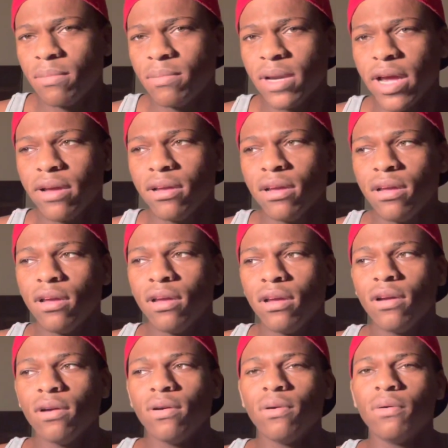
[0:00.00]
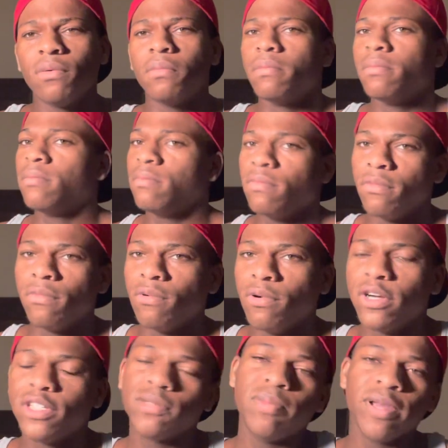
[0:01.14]
I'm like,
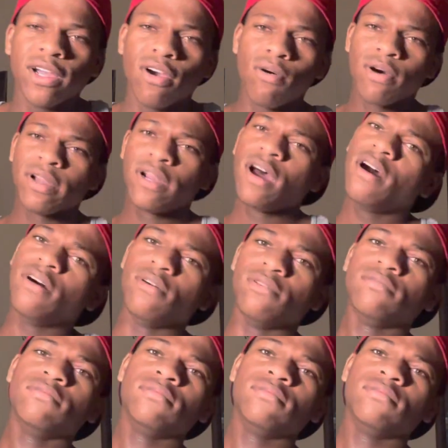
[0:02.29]
what's been going on?